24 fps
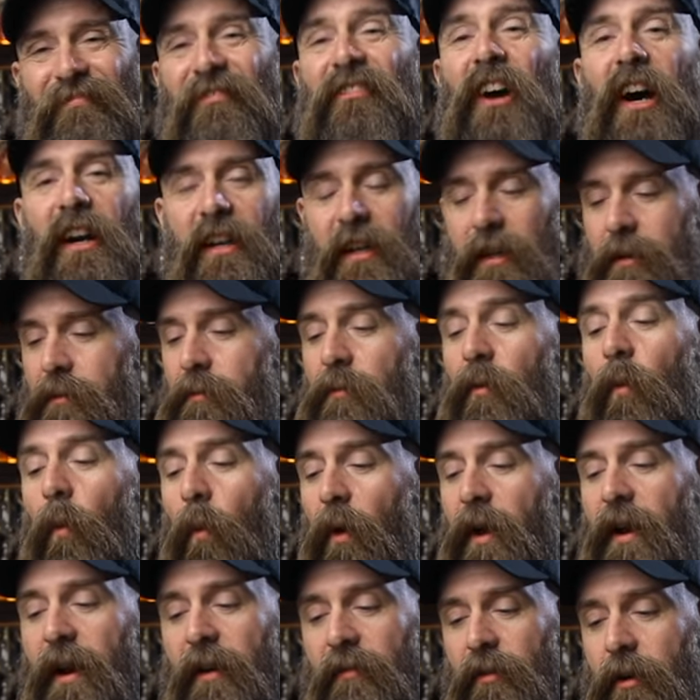Fuck it.
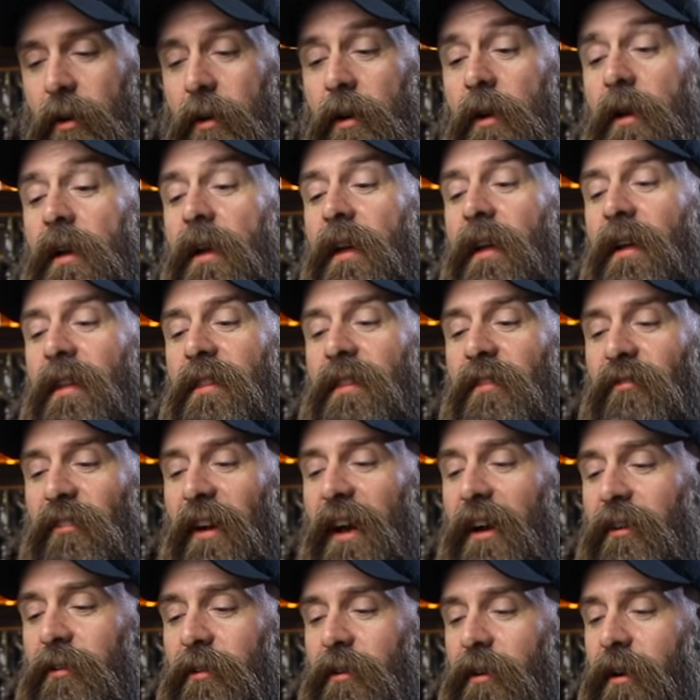Whatever. The
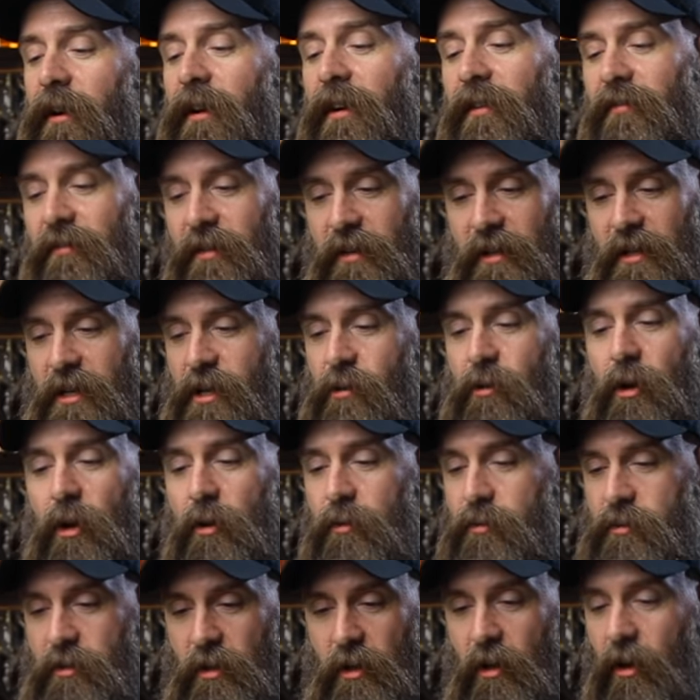founder of Iro
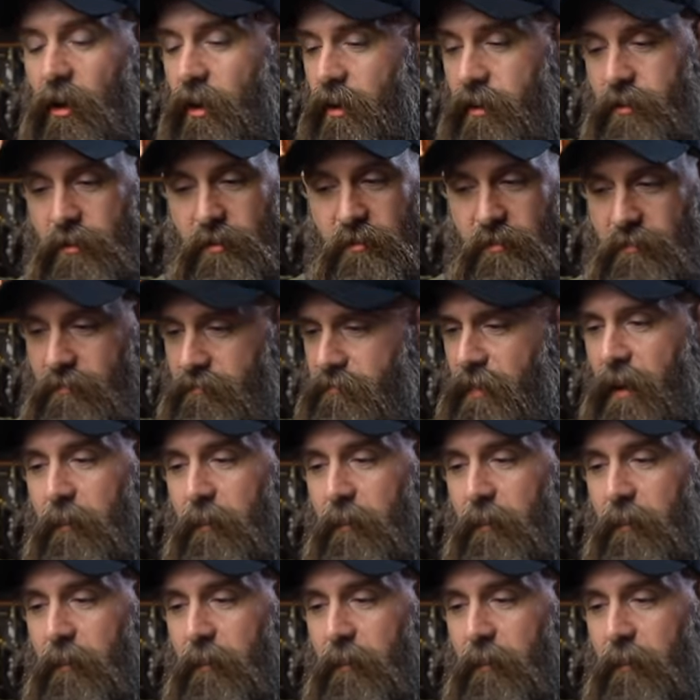Cigars.